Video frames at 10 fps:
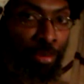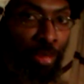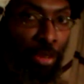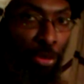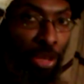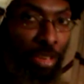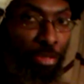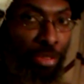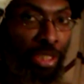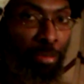
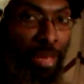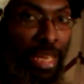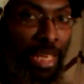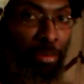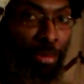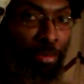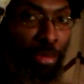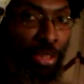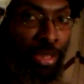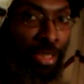reference Bible,
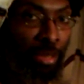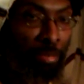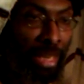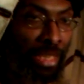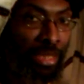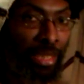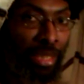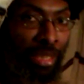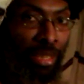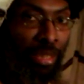because it's a basic,
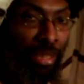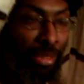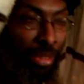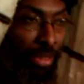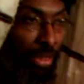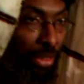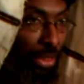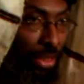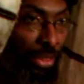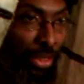
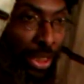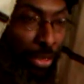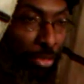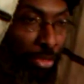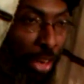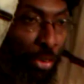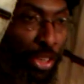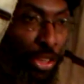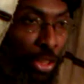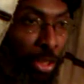it's a very
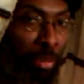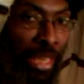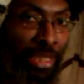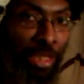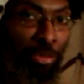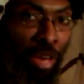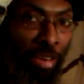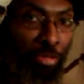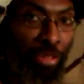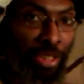good basic
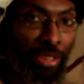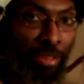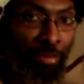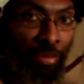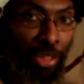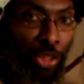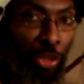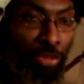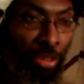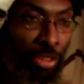reference. You
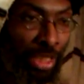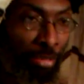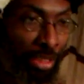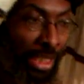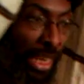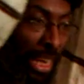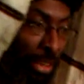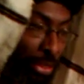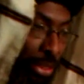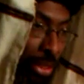understand? Because everything
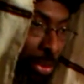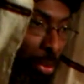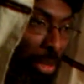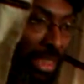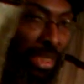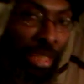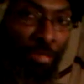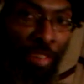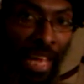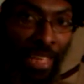else we basically
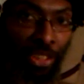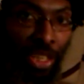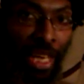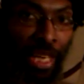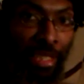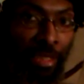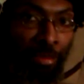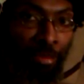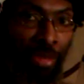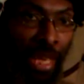fact-checked
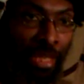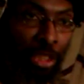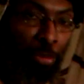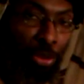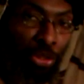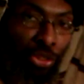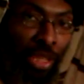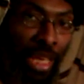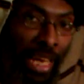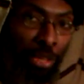and spiritually
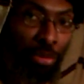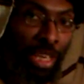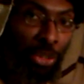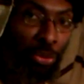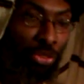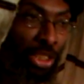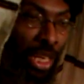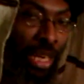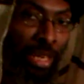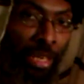head rest with
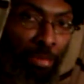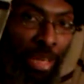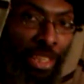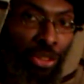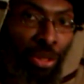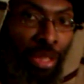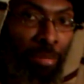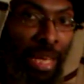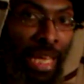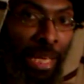John based on the
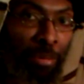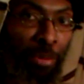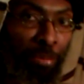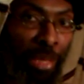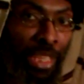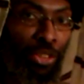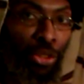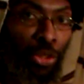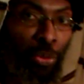Bible, based on the